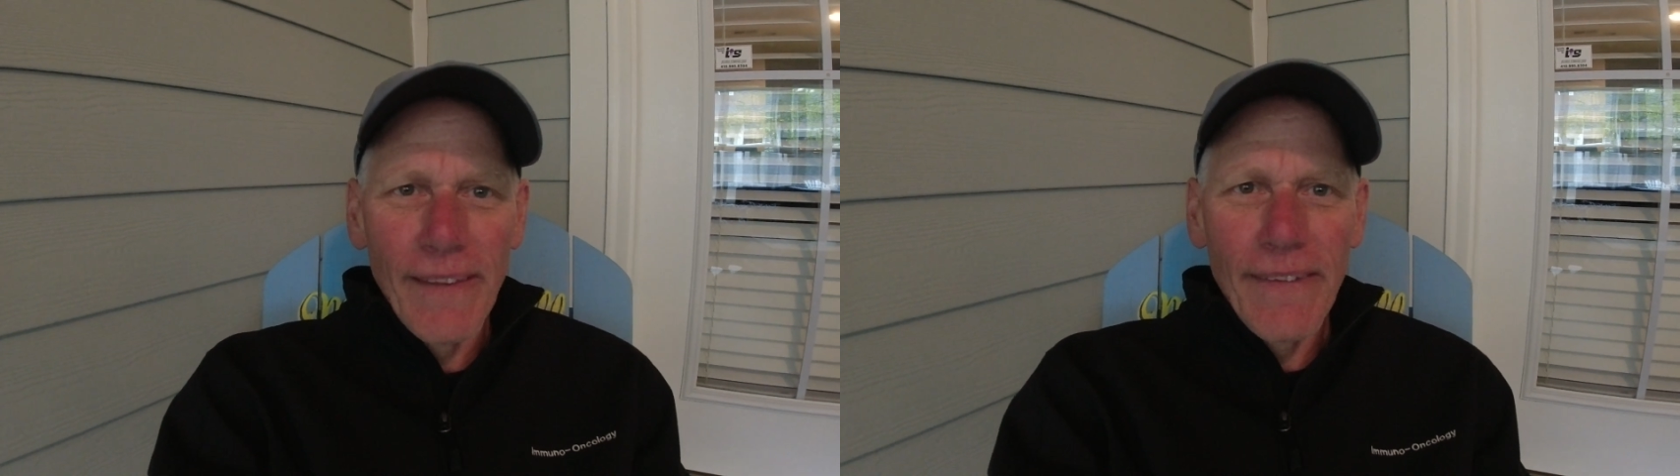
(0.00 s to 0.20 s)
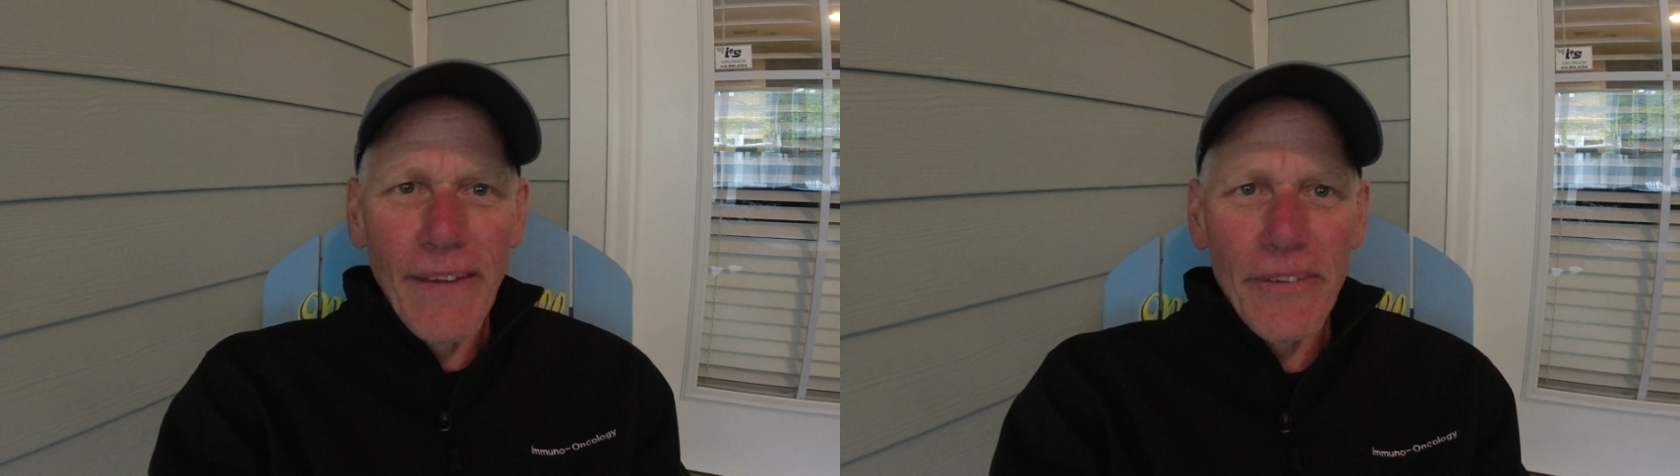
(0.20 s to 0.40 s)

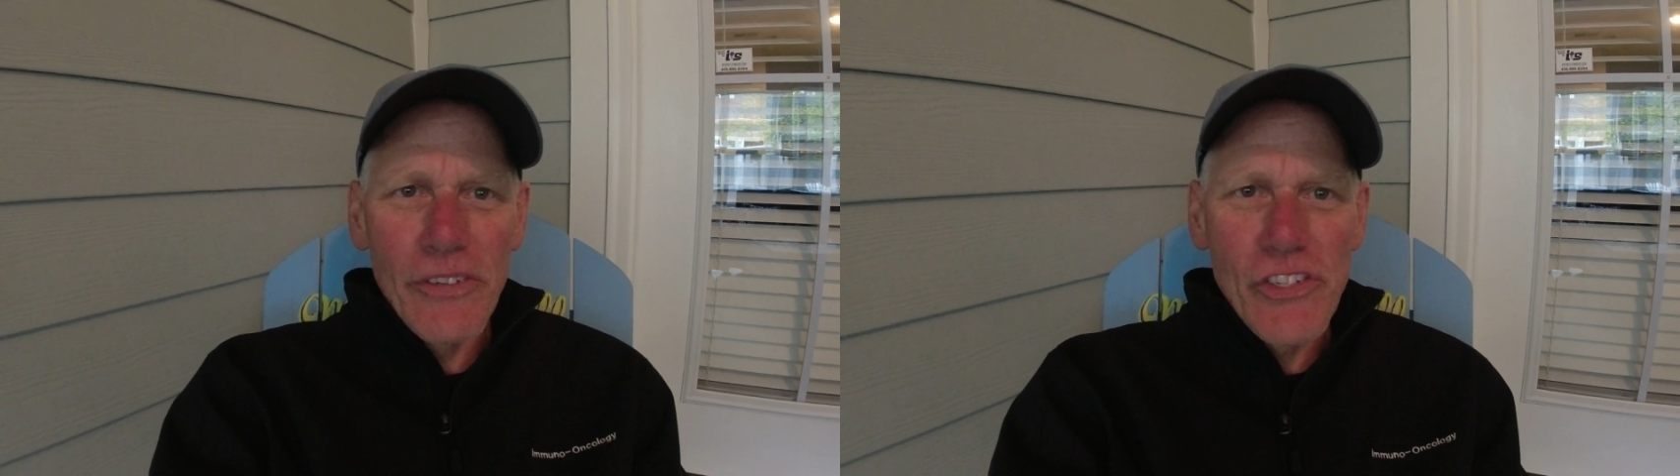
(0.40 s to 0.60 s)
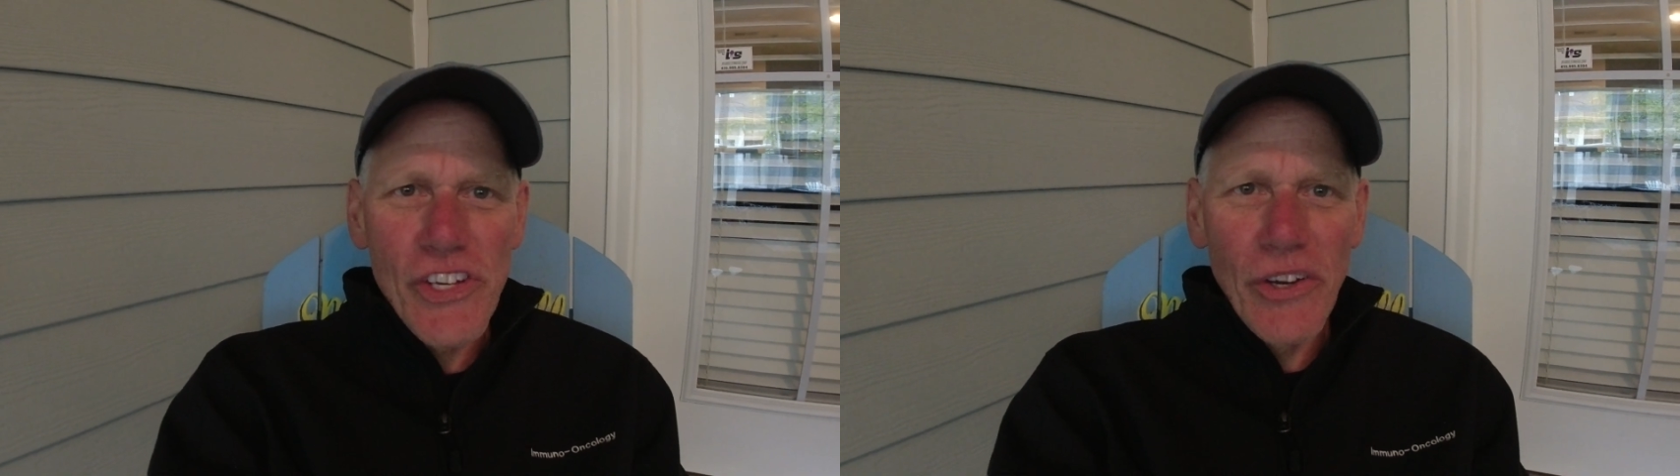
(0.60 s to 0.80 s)

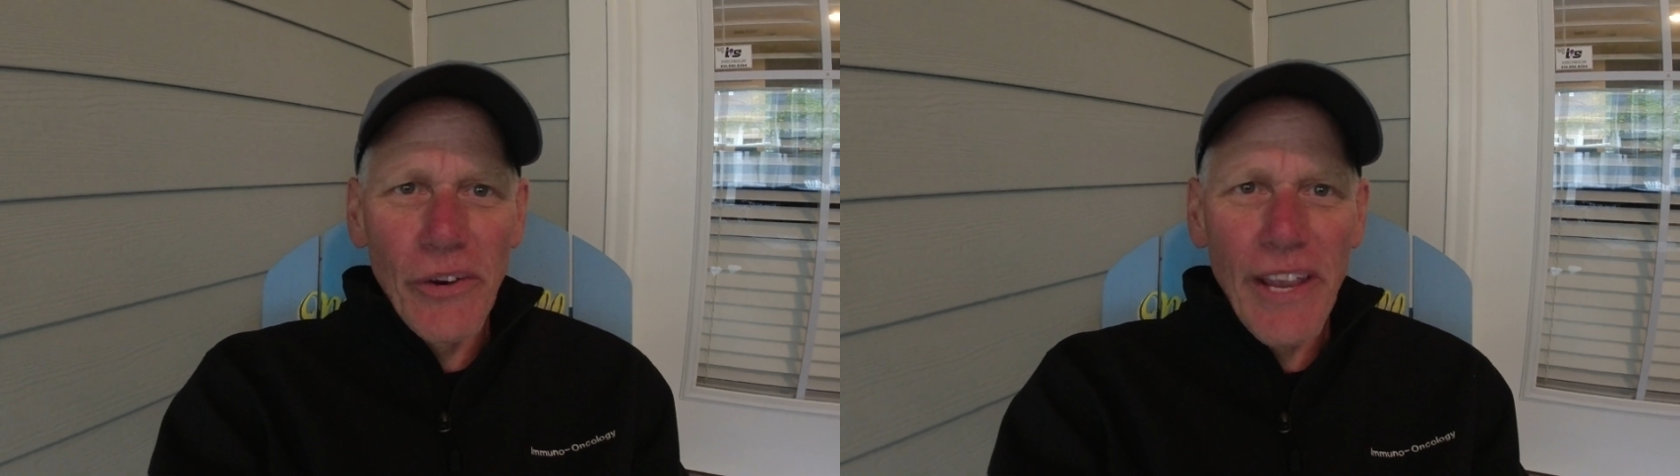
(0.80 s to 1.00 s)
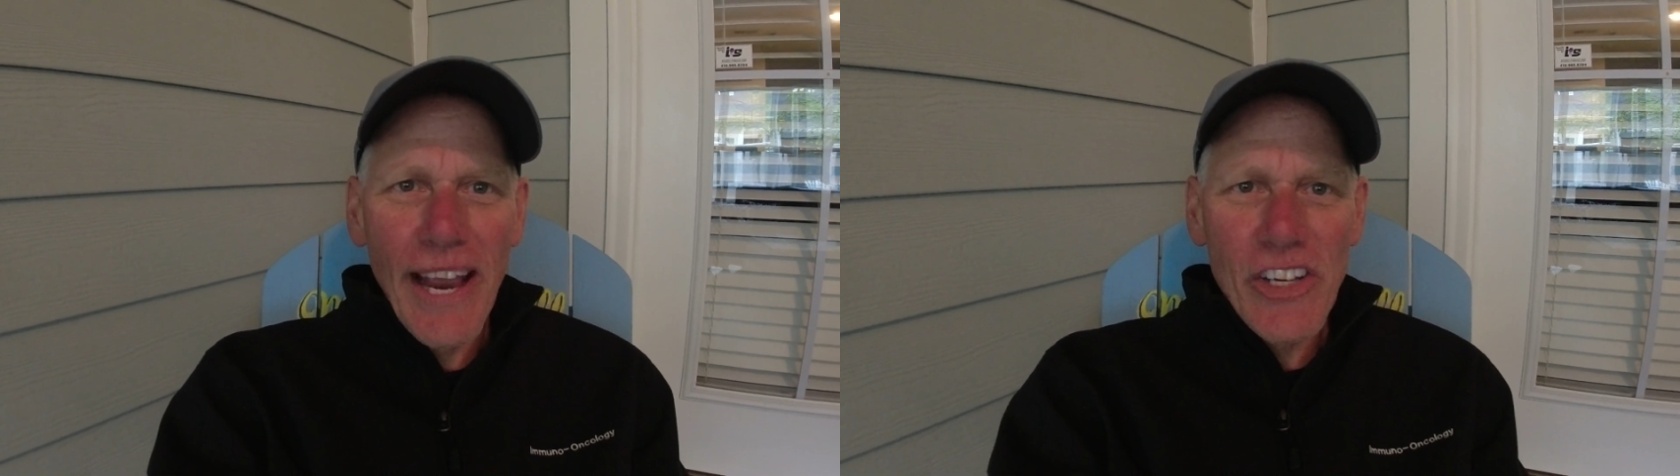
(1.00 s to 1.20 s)
another
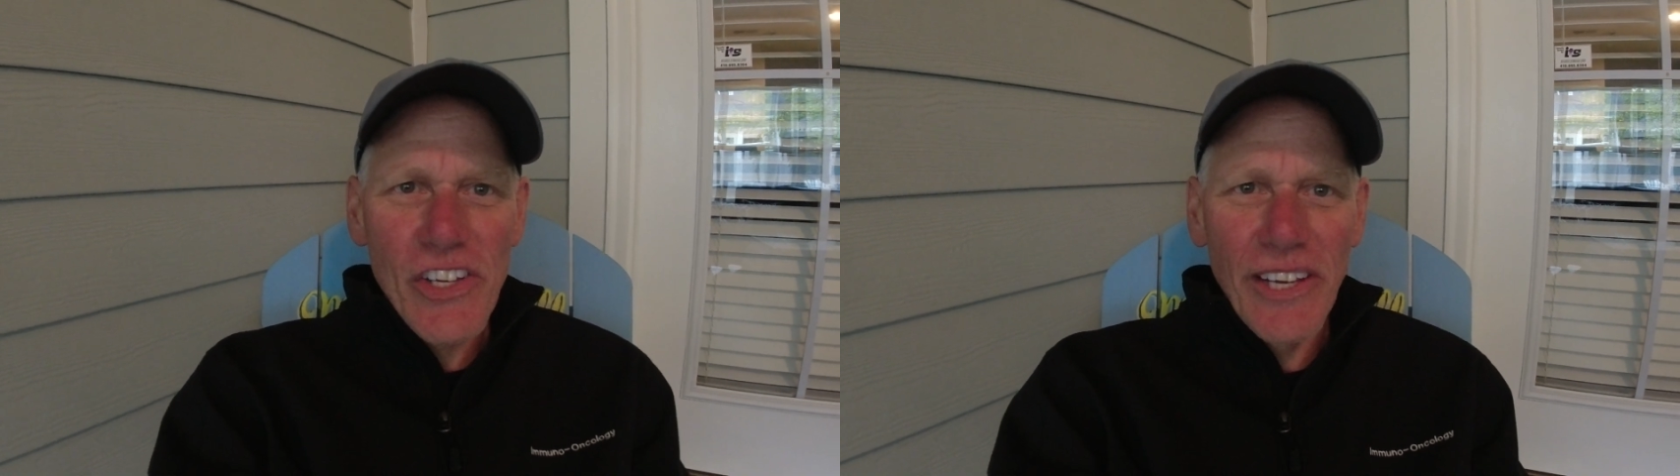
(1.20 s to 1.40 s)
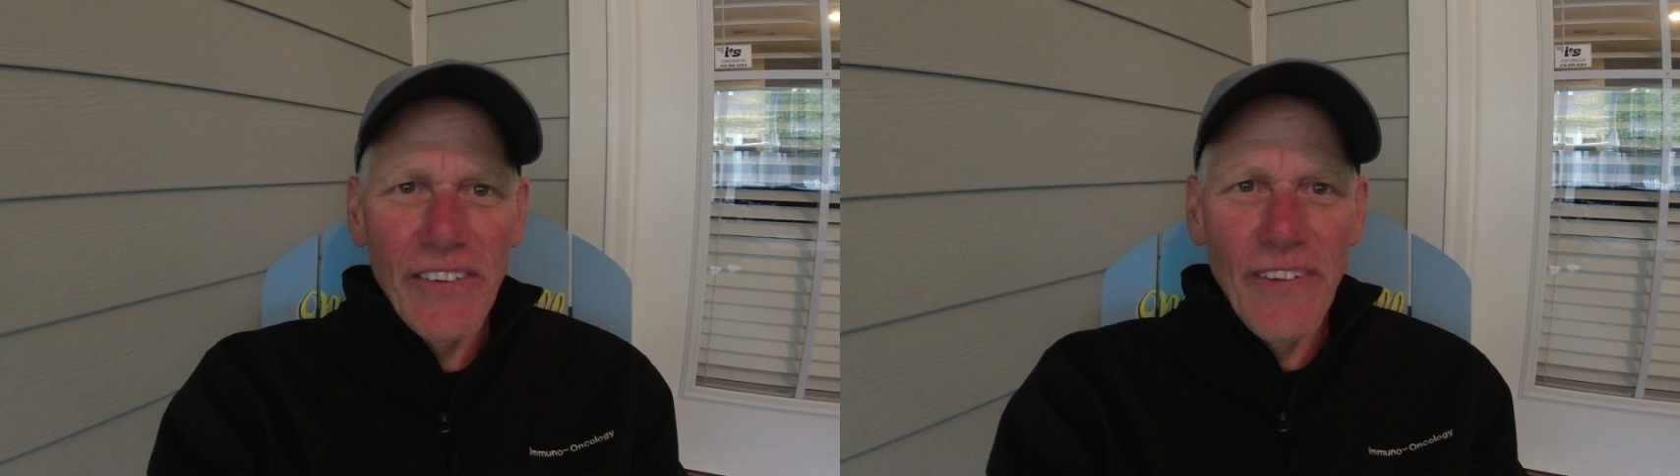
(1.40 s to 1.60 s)
geocaching